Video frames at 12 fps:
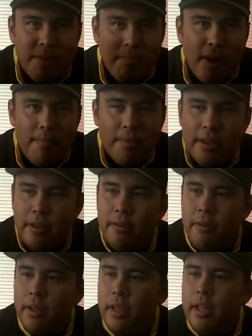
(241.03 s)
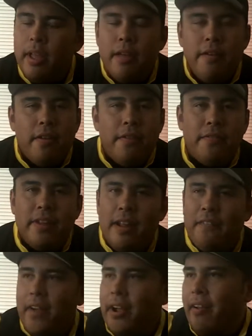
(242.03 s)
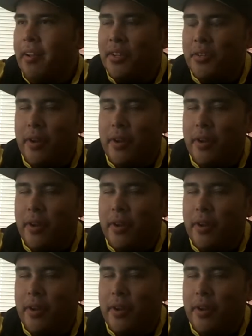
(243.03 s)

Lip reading: You pop, if you light a firecracker, you're